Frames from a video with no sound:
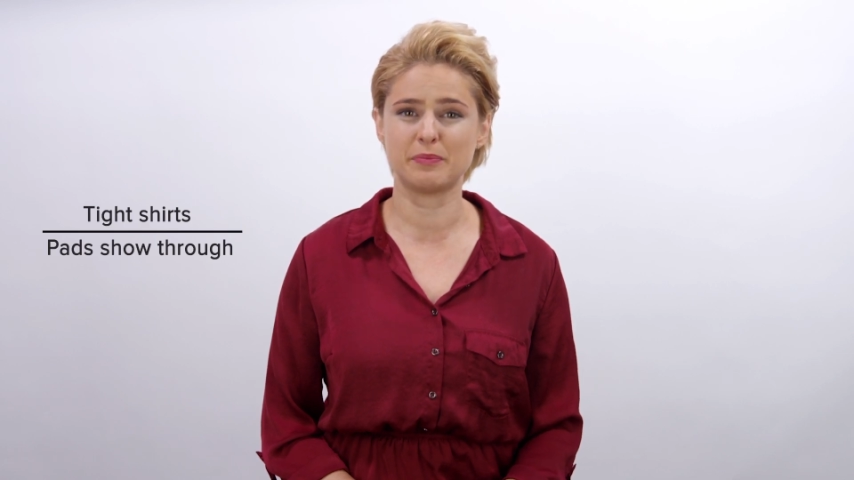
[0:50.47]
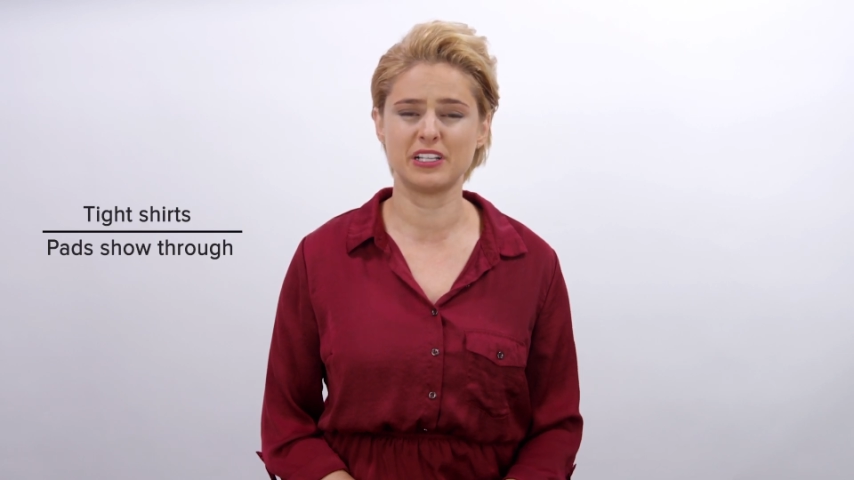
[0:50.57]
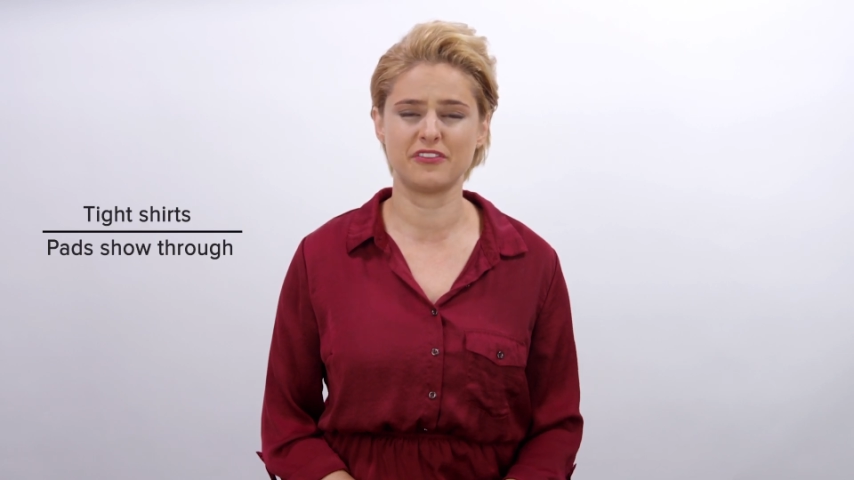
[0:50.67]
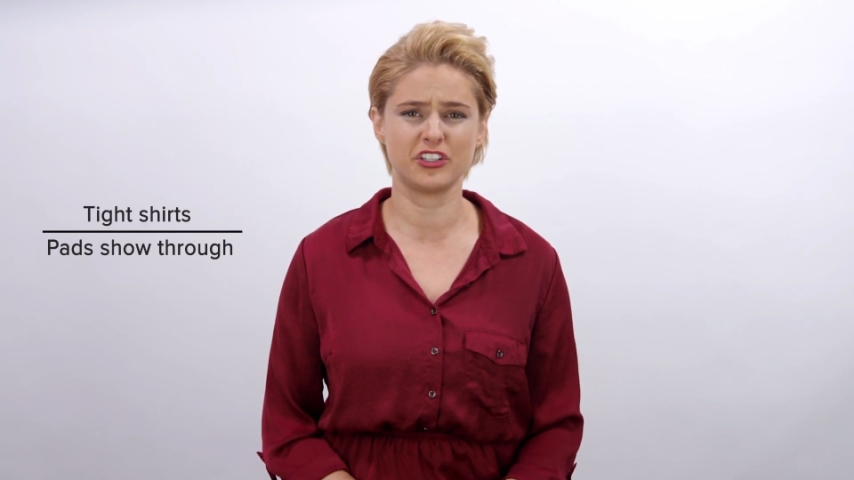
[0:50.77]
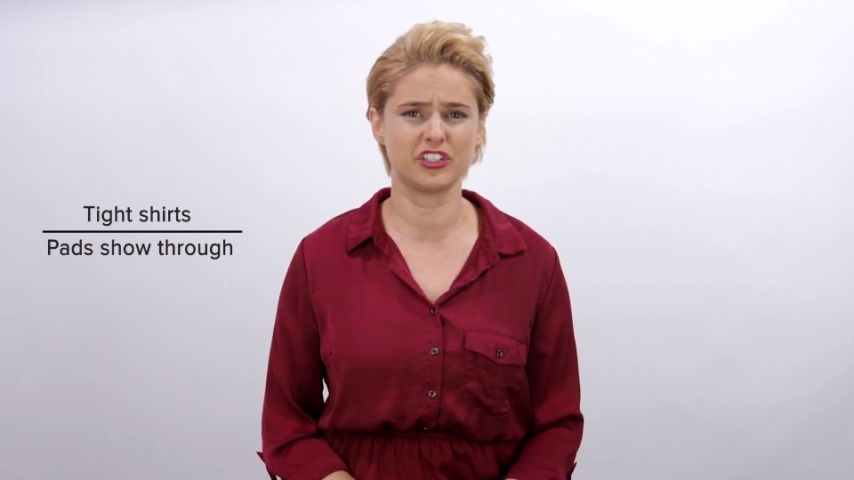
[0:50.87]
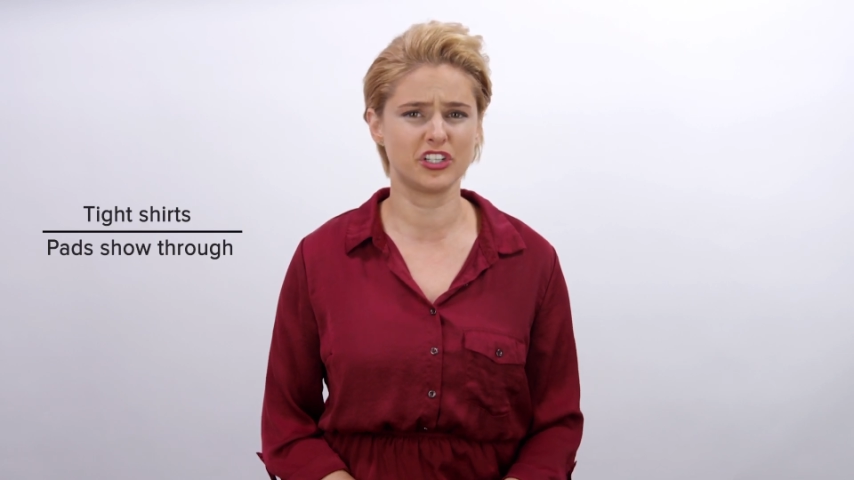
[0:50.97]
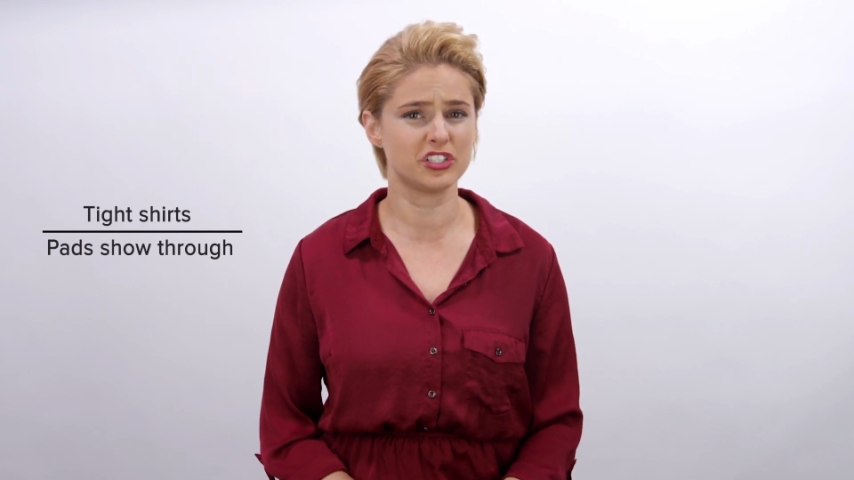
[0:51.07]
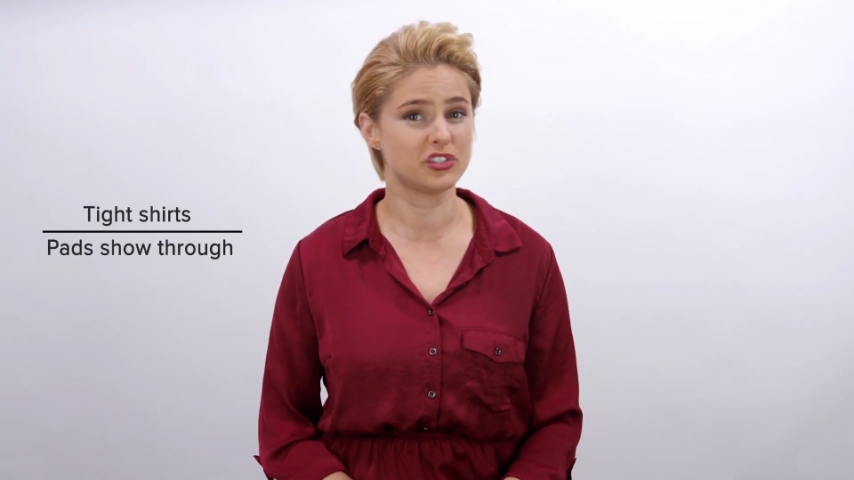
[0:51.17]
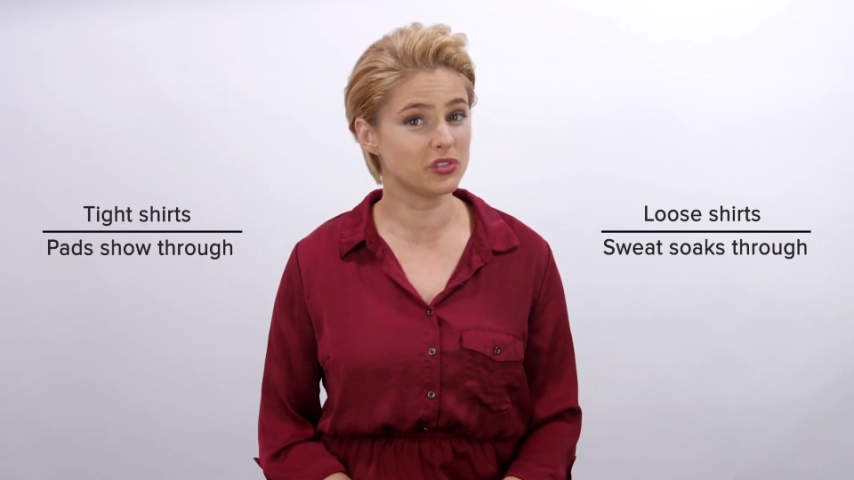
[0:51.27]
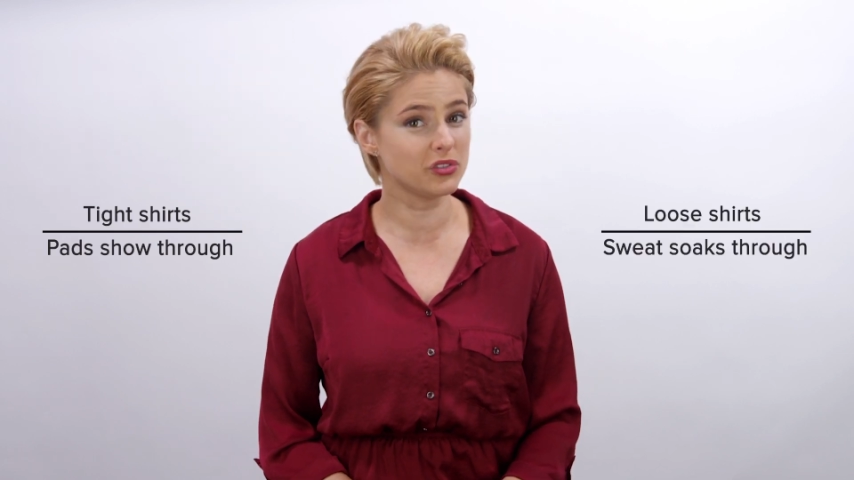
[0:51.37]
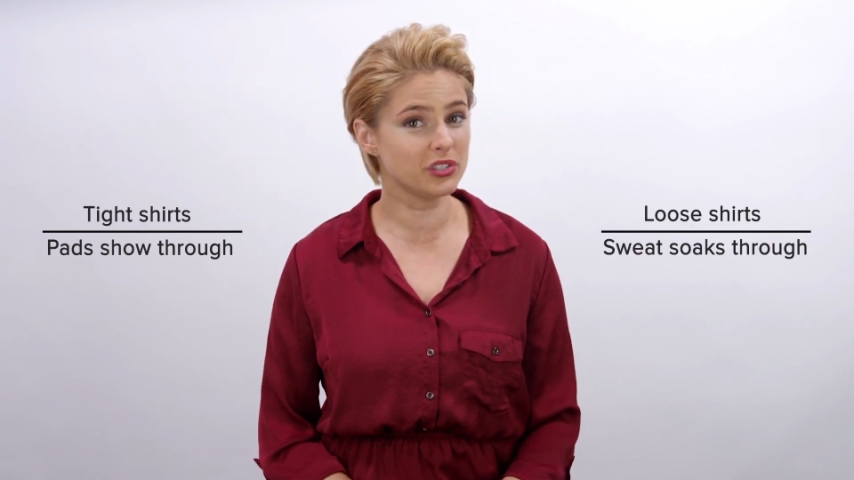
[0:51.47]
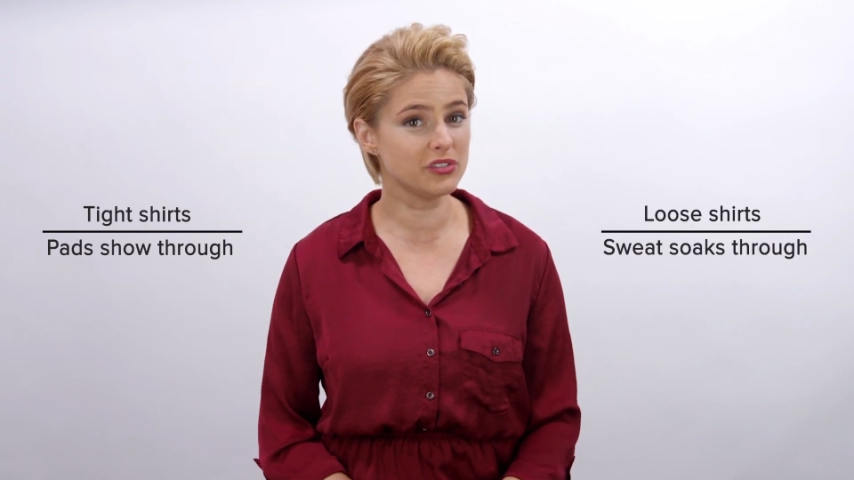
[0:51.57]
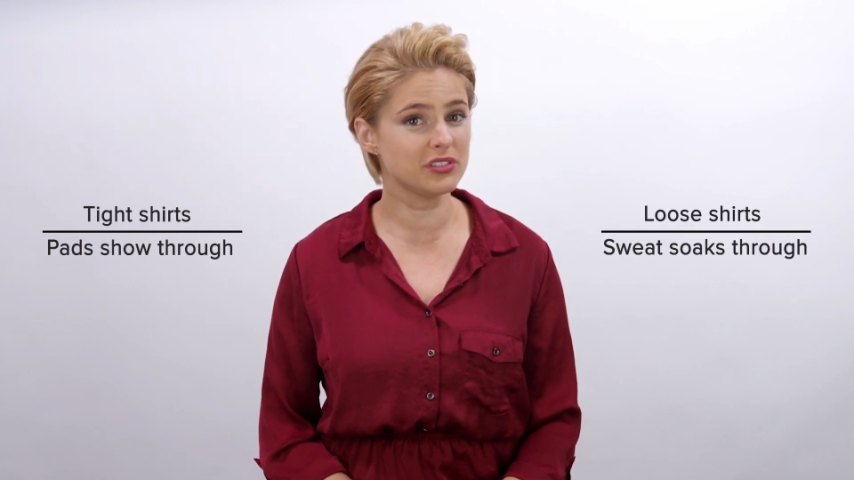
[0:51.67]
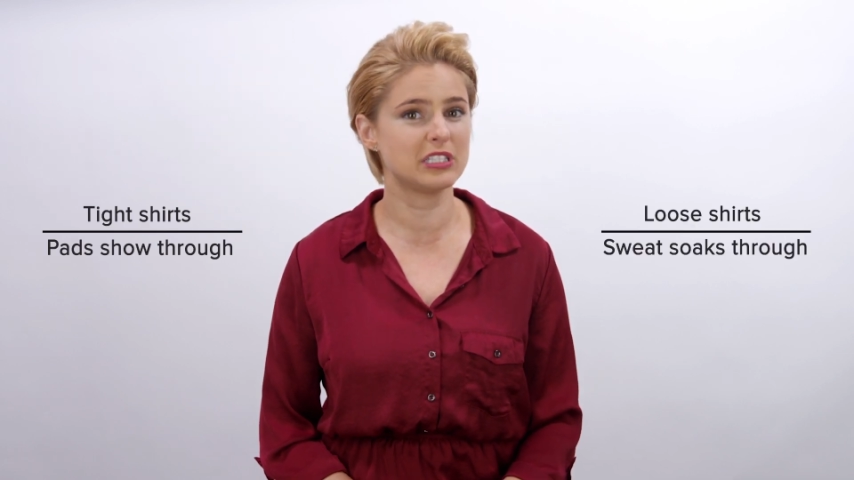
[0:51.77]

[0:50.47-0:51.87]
but if your shirt is too loose,